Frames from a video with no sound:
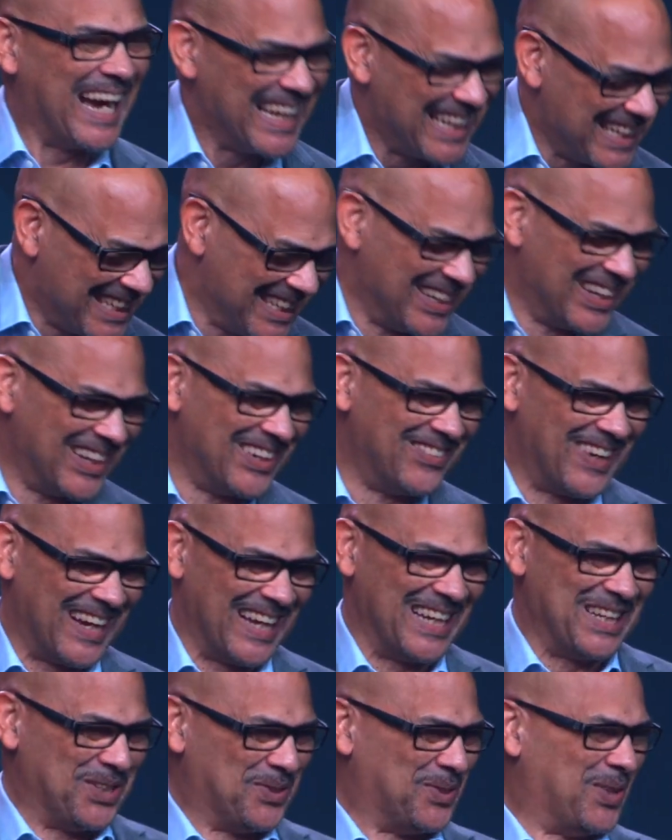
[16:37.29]
you doing,
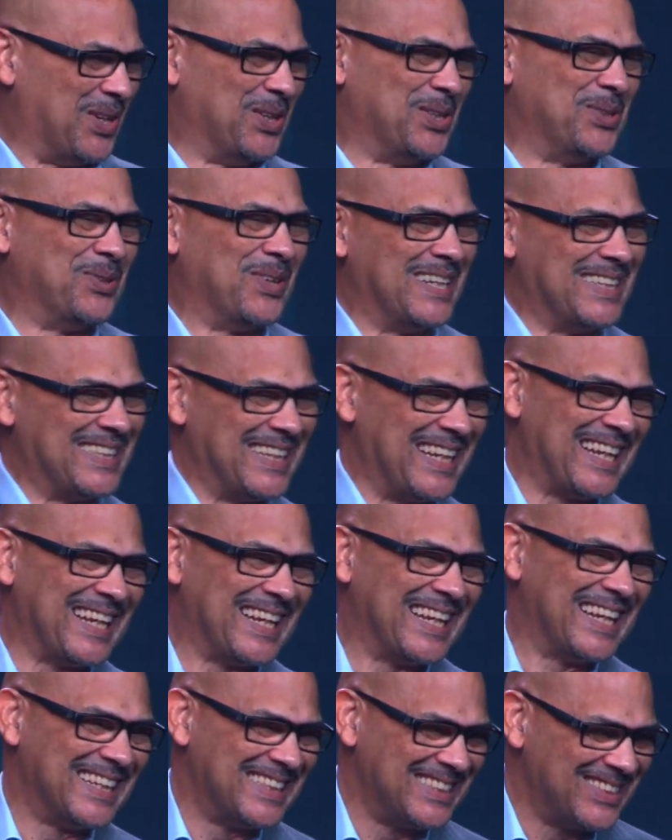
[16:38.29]
man? You want
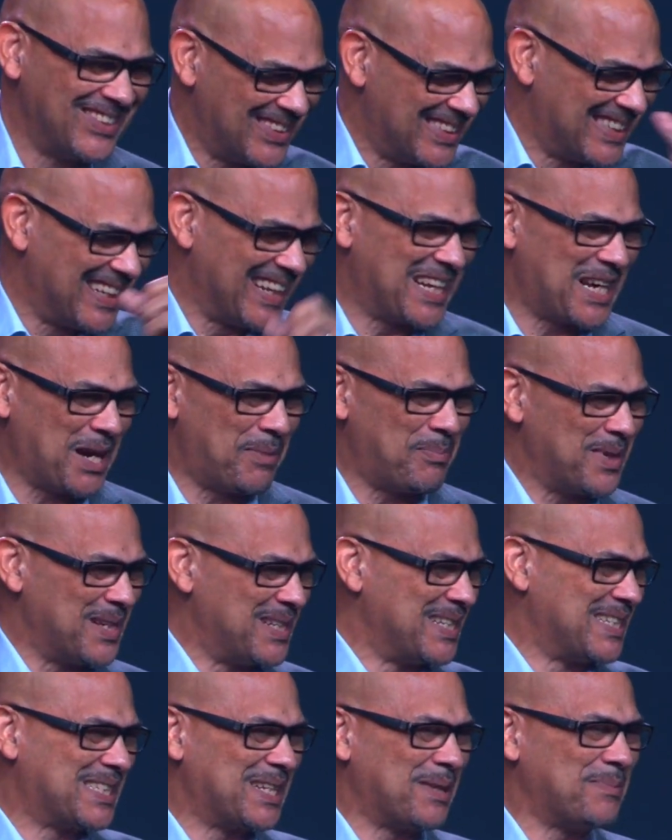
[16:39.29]
to take a couple
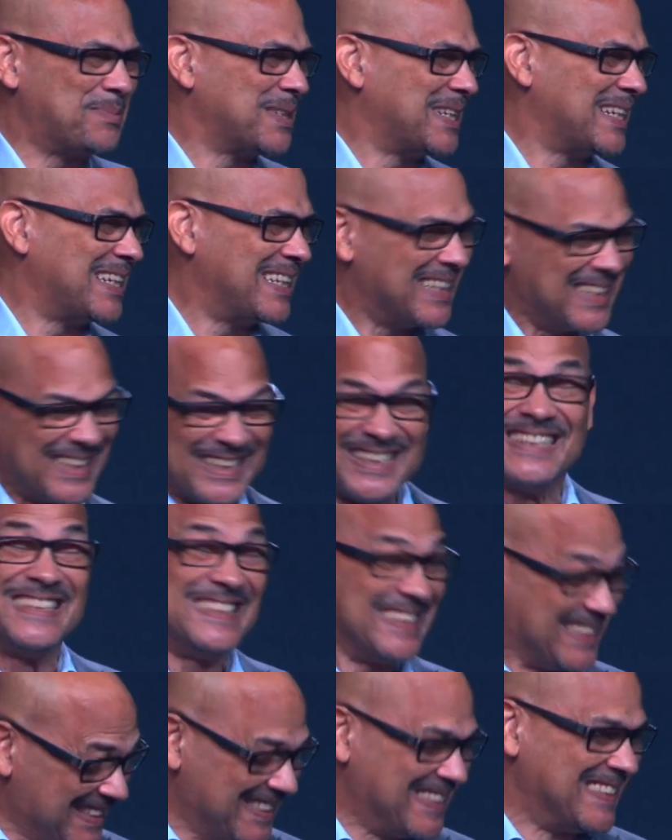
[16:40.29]
of sips of
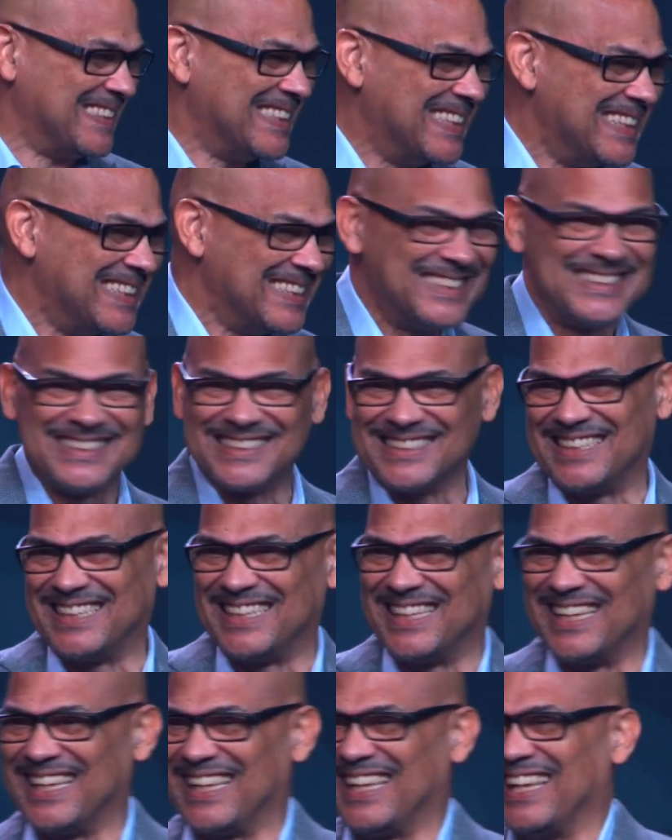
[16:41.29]

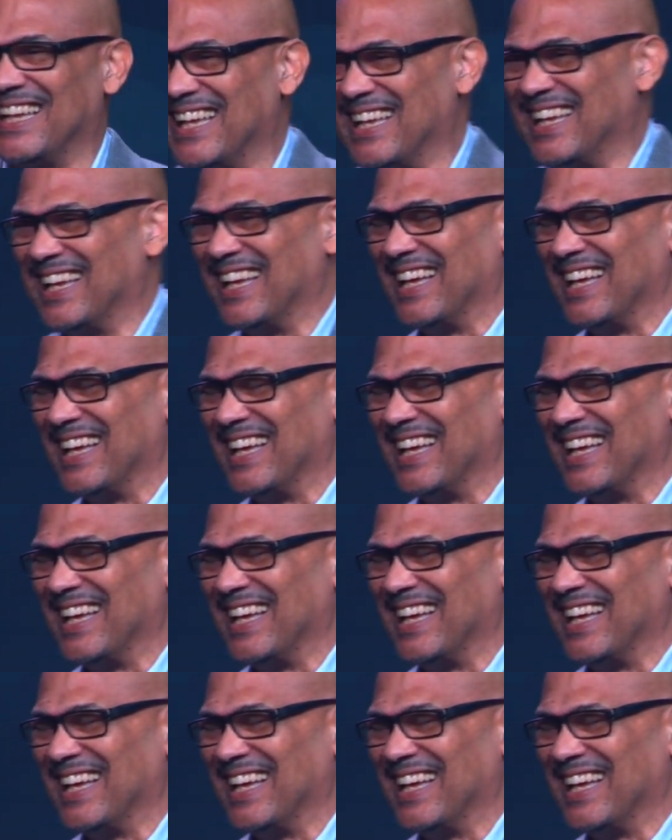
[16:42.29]
that?